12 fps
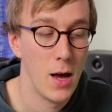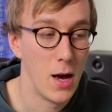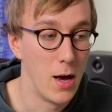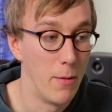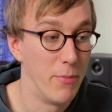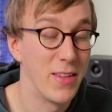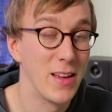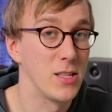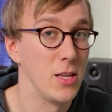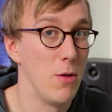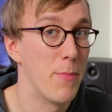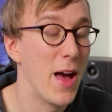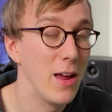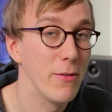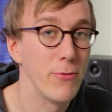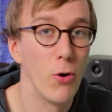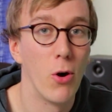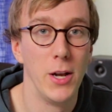um, things that you pay
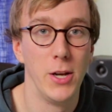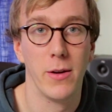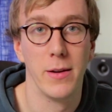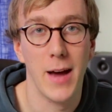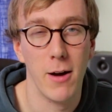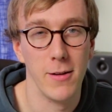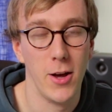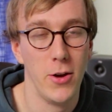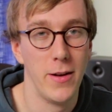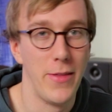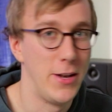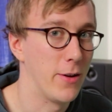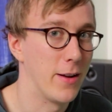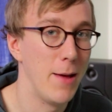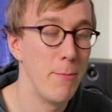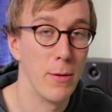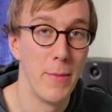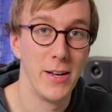for and you can download and then you can
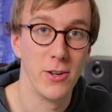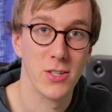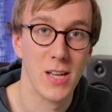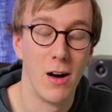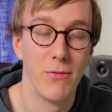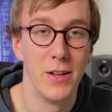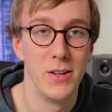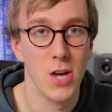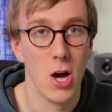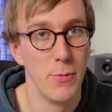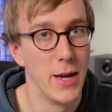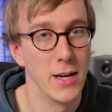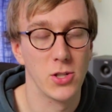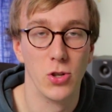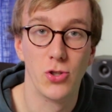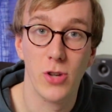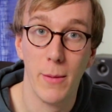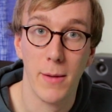implement yourself into OBS or
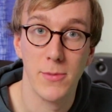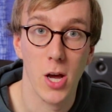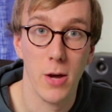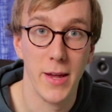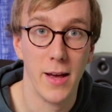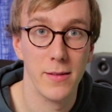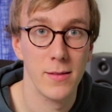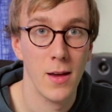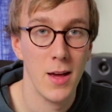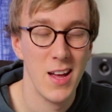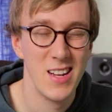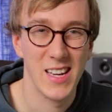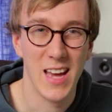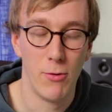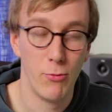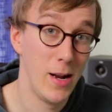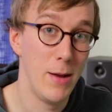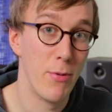Streamlabs OBS to get a
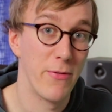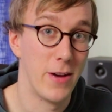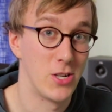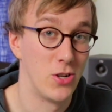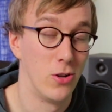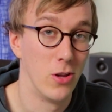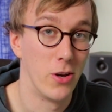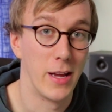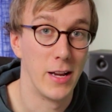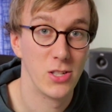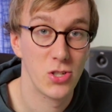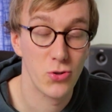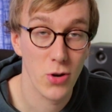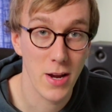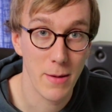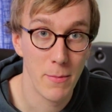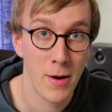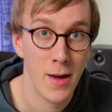really professional looking
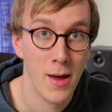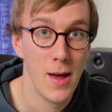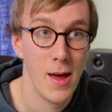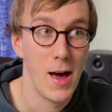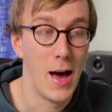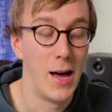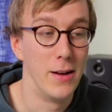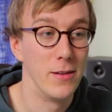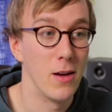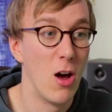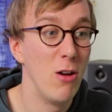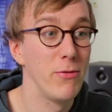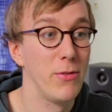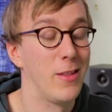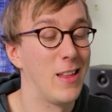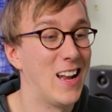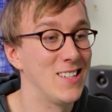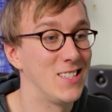stream. And over
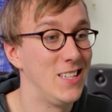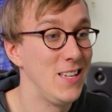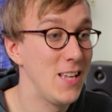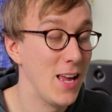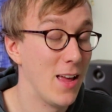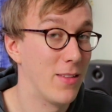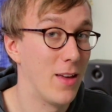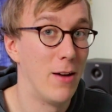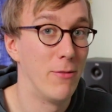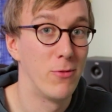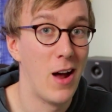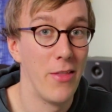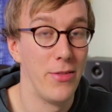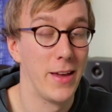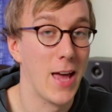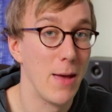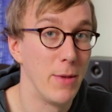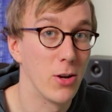the last year that I've ran the
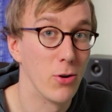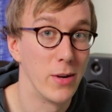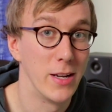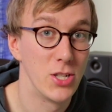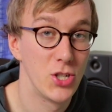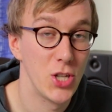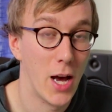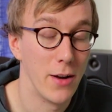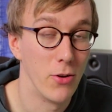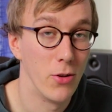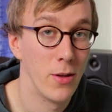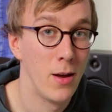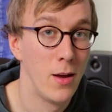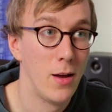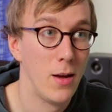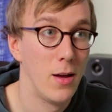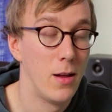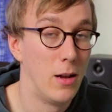Gaming Careers channel,
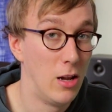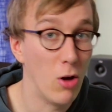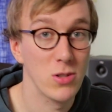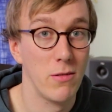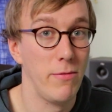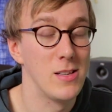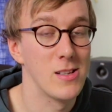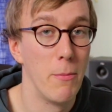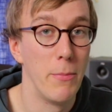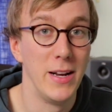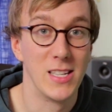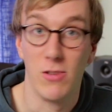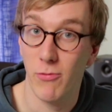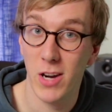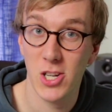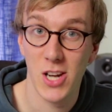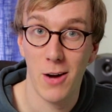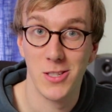lots of these companies have
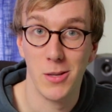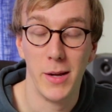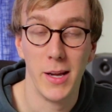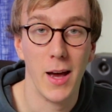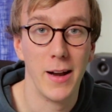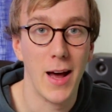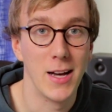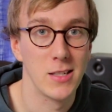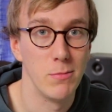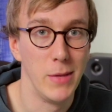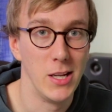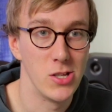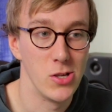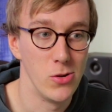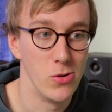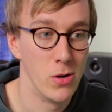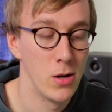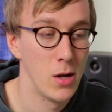reached out to me and asked me to